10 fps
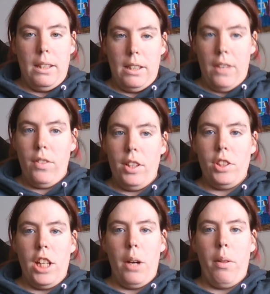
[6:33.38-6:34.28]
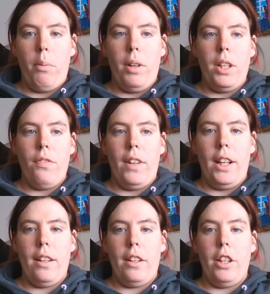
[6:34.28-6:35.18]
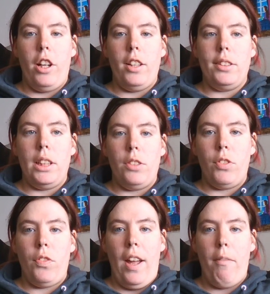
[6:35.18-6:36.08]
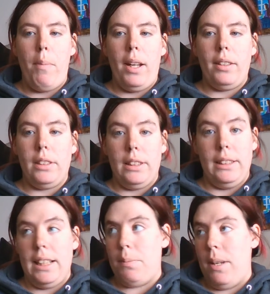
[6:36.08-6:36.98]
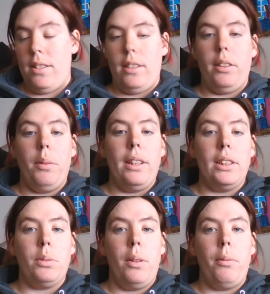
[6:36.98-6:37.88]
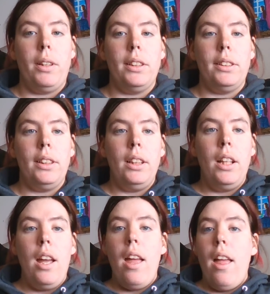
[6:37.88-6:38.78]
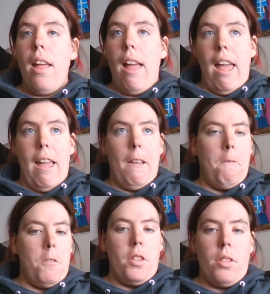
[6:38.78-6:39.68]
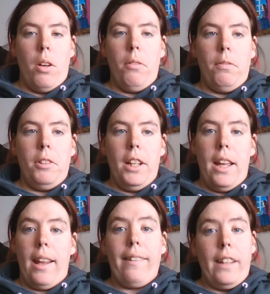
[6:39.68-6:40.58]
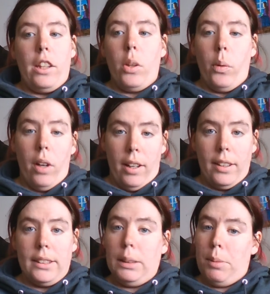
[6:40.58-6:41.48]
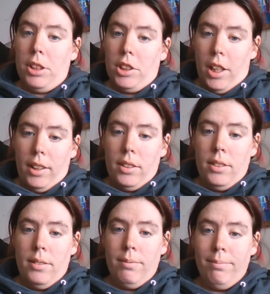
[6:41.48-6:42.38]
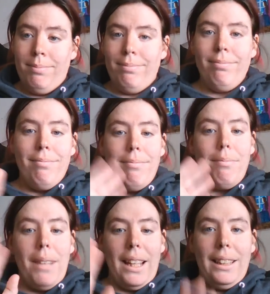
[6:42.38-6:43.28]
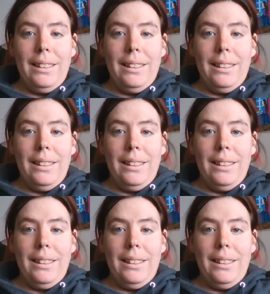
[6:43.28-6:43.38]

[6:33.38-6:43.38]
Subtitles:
give it a shot with one you find at a yard sale for $5, because that's basically what this one was. And just go for it, and I think you will honestly be shocked. Bye.